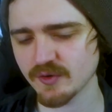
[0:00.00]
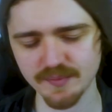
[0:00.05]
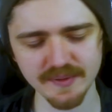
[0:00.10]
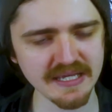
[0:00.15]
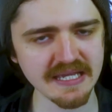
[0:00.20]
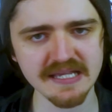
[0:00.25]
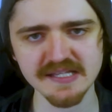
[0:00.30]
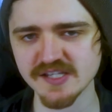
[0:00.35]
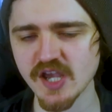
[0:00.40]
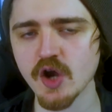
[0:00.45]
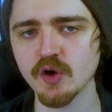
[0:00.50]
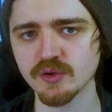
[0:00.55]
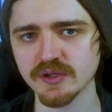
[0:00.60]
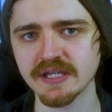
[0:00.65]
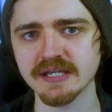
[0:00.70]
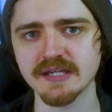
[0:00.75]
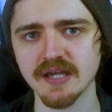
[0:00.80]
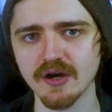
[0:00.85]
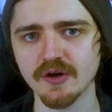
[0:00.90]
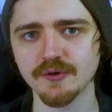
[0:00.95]
It will be his
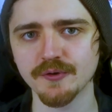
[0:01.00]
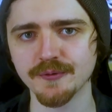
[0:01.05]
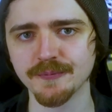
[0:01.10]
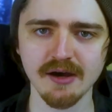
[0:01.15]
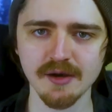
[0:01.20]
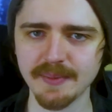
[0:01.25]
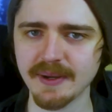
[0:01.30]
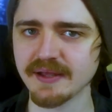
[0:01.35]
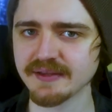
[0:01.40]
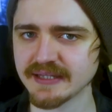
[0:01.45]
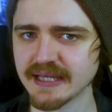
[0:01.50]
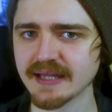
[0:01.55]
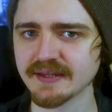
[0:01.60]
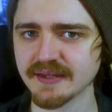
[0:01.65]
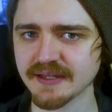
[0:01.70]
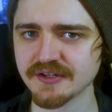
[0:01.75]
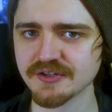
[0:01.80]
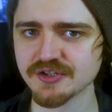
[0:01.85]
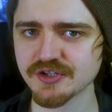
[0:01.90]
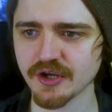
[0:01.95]
only goal. How about that
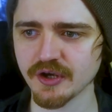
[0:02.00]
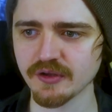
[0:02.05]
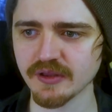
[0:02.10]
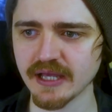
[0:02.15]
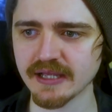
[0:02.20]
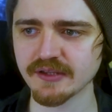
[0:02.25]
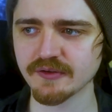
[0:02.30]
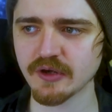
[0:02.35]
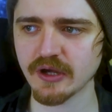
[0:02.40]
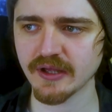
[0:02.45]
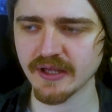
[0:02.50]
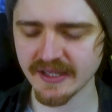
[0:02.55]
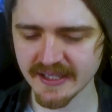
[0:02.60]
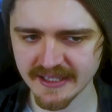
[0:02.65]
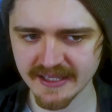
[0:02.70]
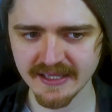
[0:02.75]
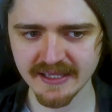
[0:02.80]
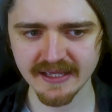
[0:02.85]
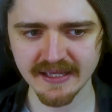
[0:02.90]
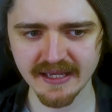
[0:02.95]
then, Joe? Like,
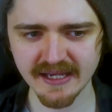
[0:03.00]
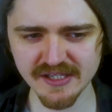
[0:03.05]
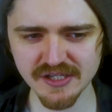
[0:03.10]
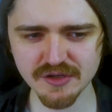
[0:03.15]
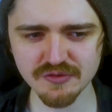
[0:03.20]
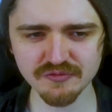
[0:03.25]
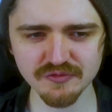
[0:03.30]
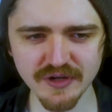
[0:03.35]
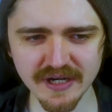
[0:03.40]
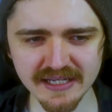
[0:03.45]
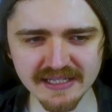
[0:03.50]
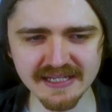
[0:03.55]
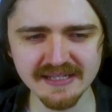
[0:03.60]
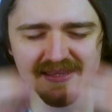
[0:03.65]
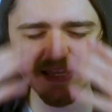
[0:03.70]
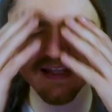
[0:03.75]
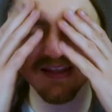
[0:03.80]
are you really